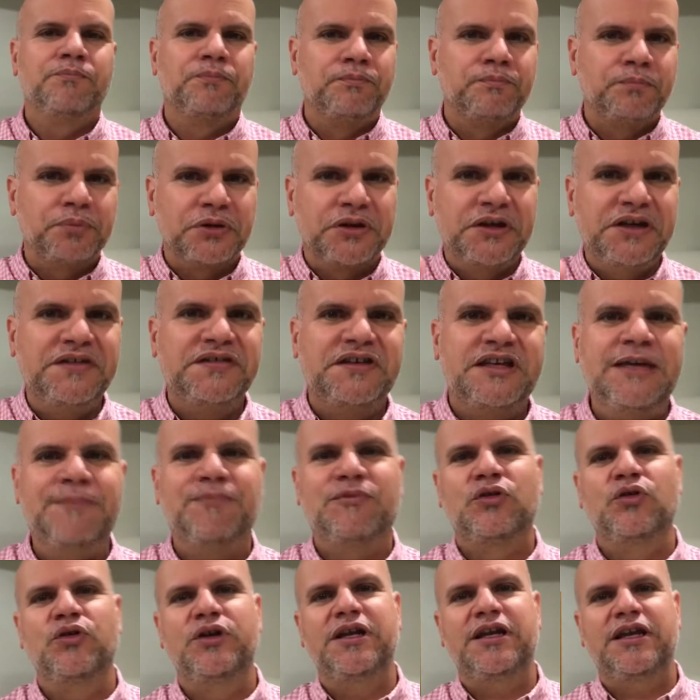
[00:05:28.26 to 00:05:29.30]
Please keep
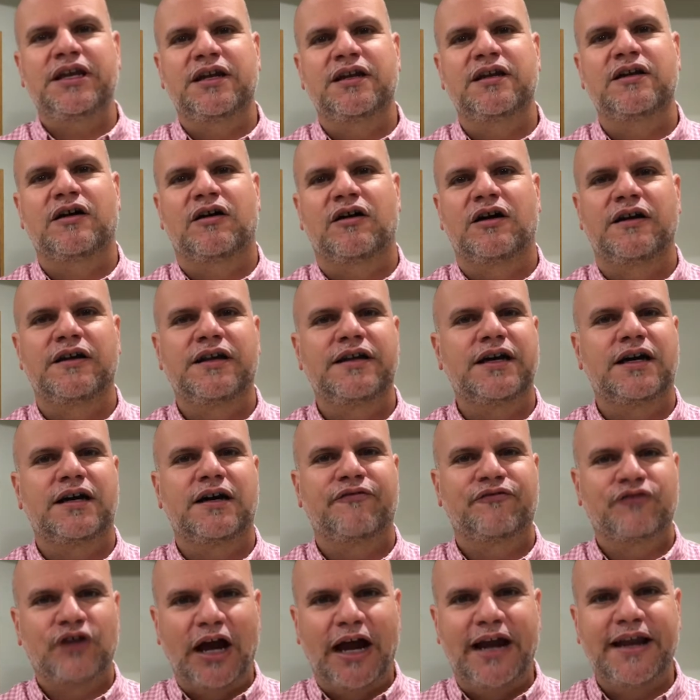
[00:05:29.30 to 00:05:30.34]
tuning in on
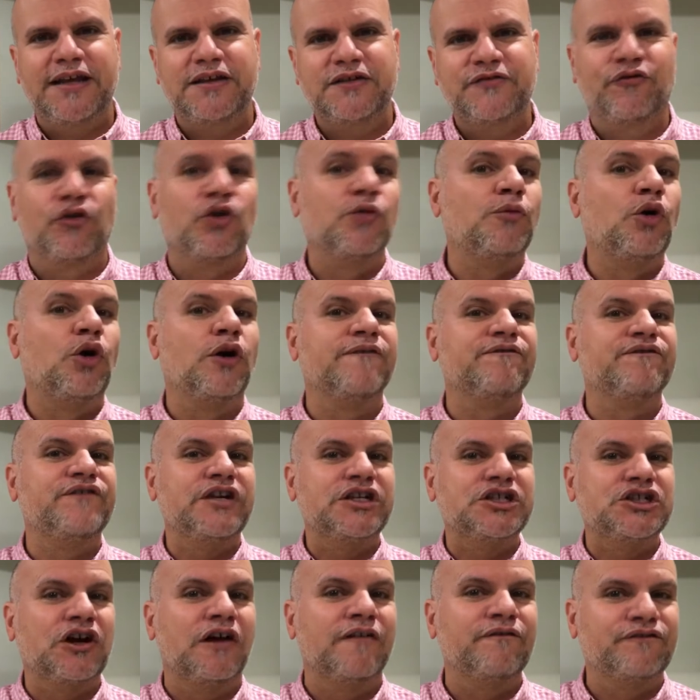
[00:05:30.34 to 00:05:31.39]
Fridays for more
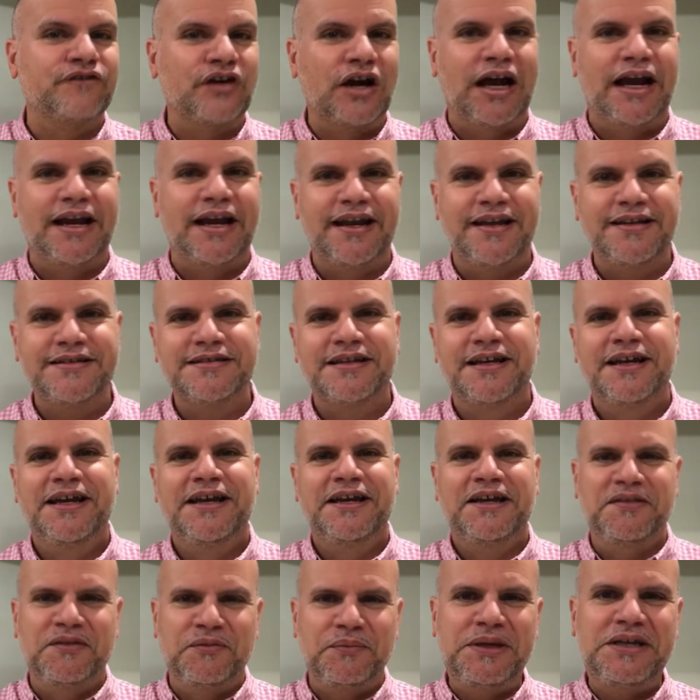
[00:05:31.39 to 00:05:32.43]
Fish on Fridays.
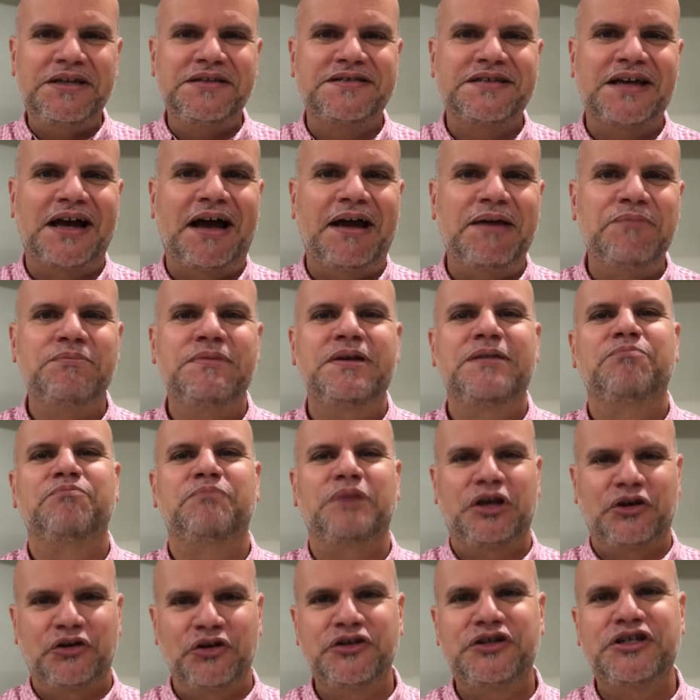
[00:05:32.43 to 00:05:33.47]
In the meantime, be
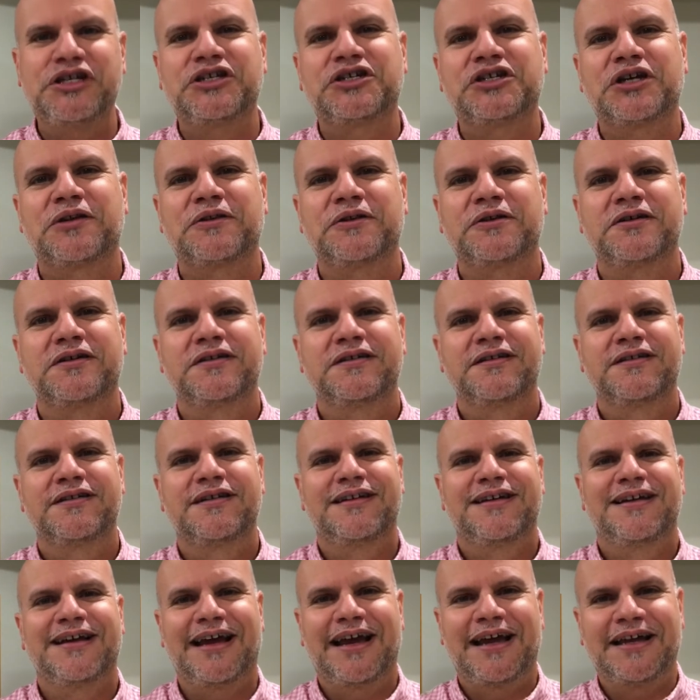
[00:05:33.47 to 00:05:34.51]
good to each other,
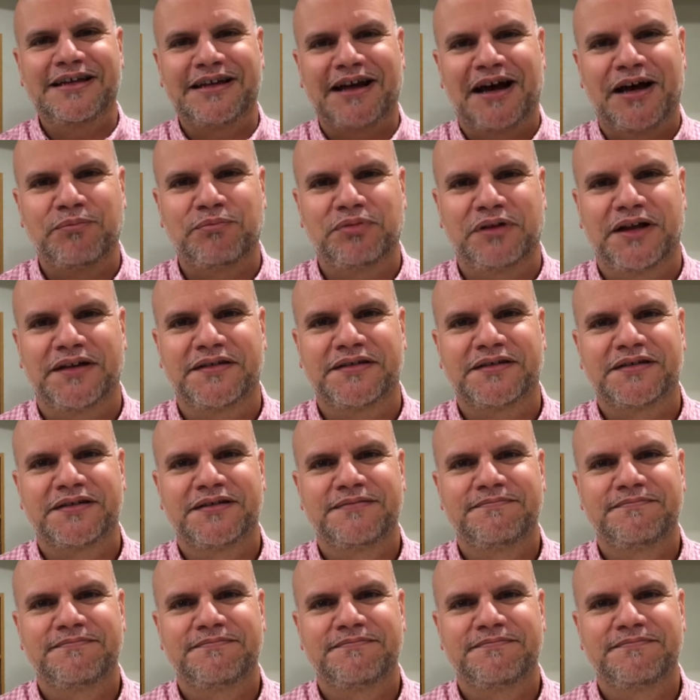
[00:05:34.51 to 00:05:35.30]
and God bless.